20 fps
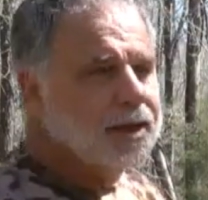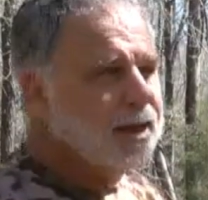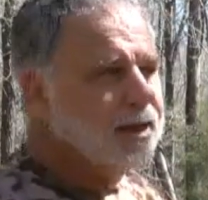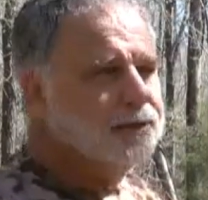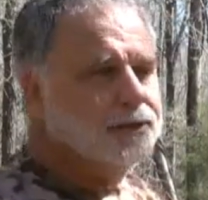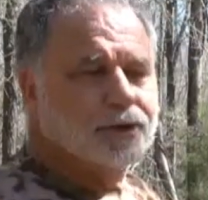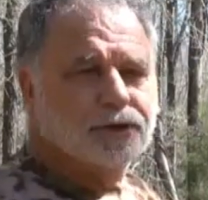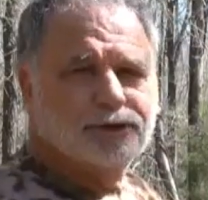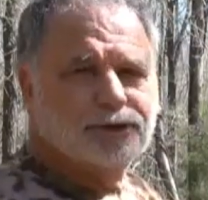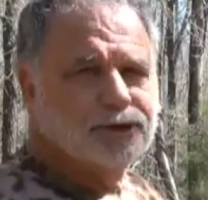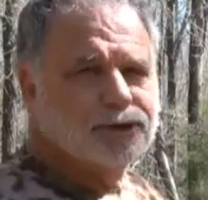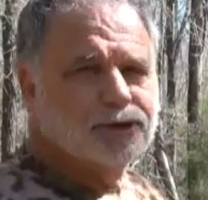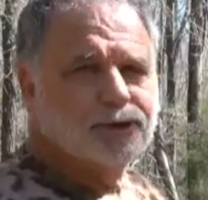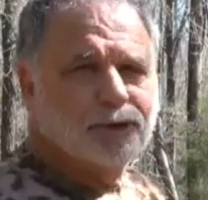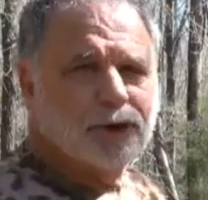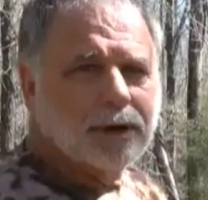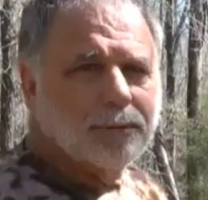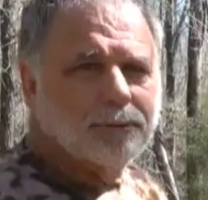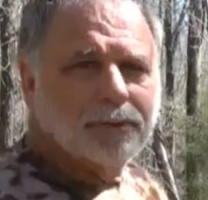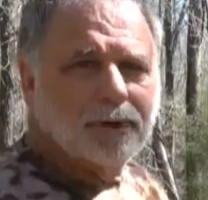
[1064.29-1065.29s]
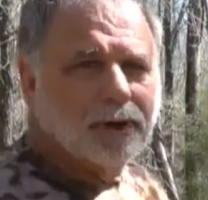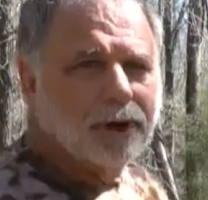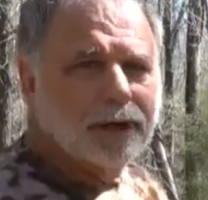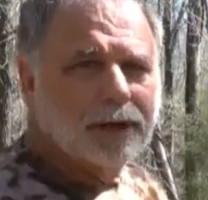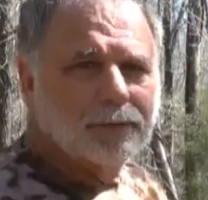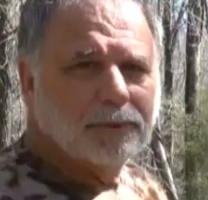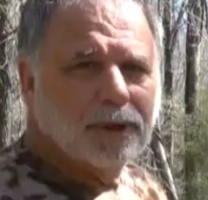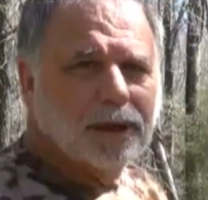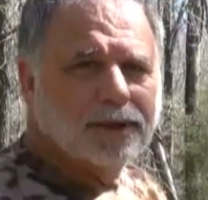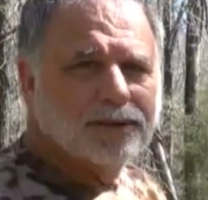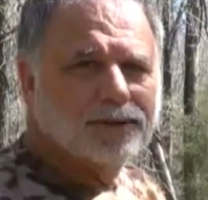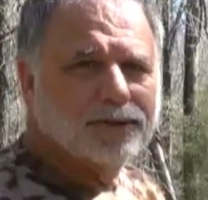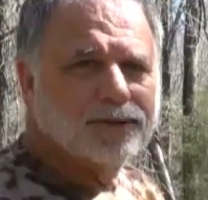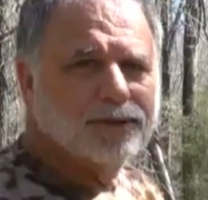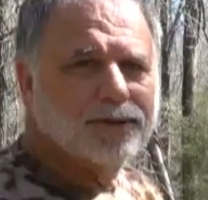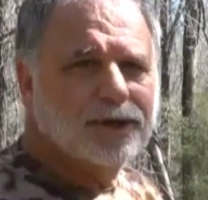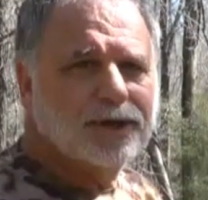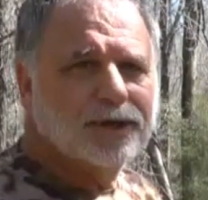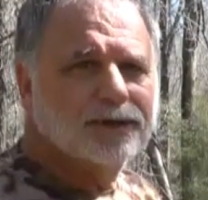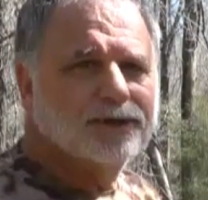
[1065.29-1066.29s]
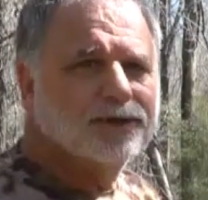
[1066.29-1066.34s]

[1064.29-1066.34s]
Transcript: and they're just great hunting blinds to sit in.